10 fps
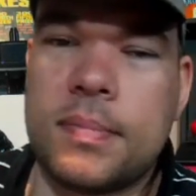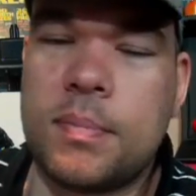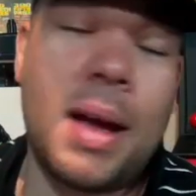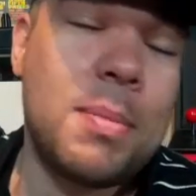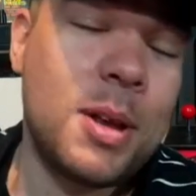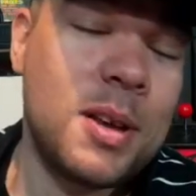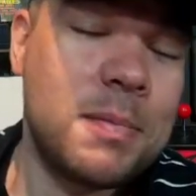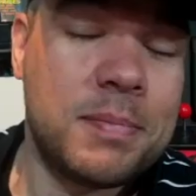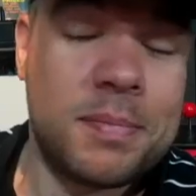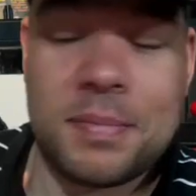My opinion,
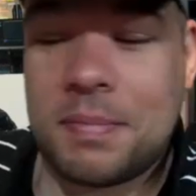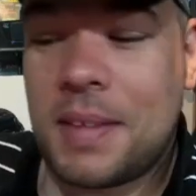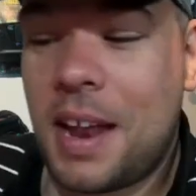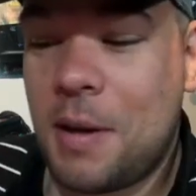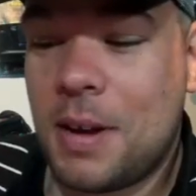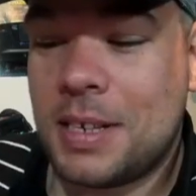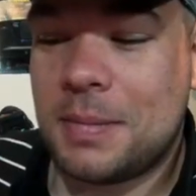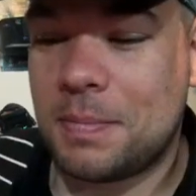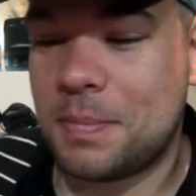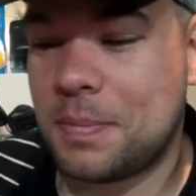anyways.
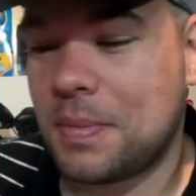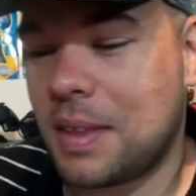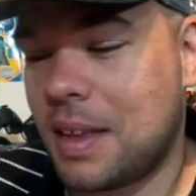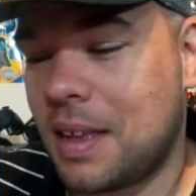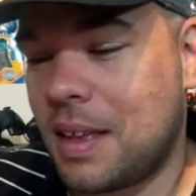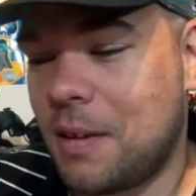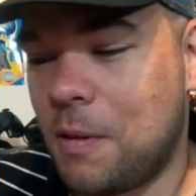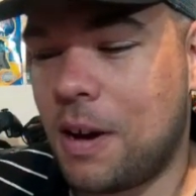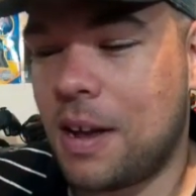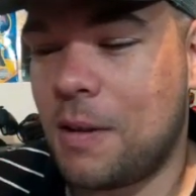
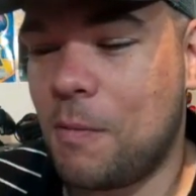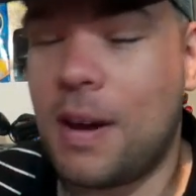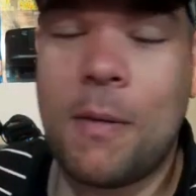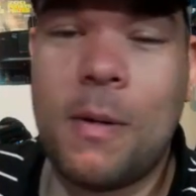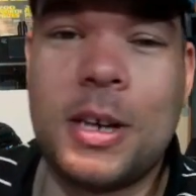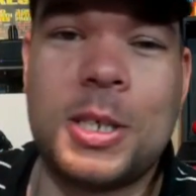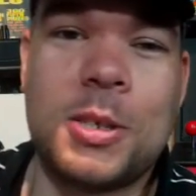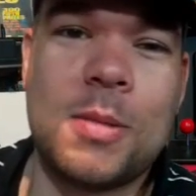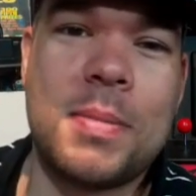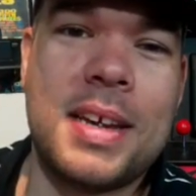Or what I wish, so
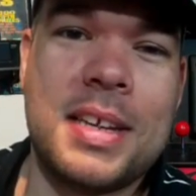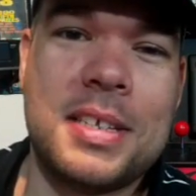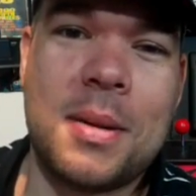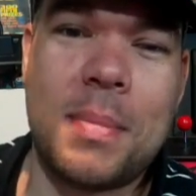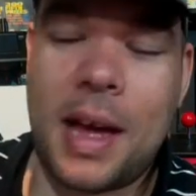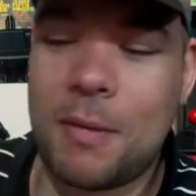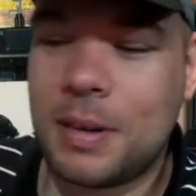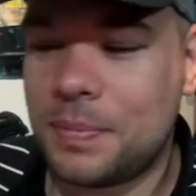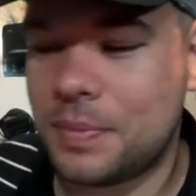it'd be easier to buy one.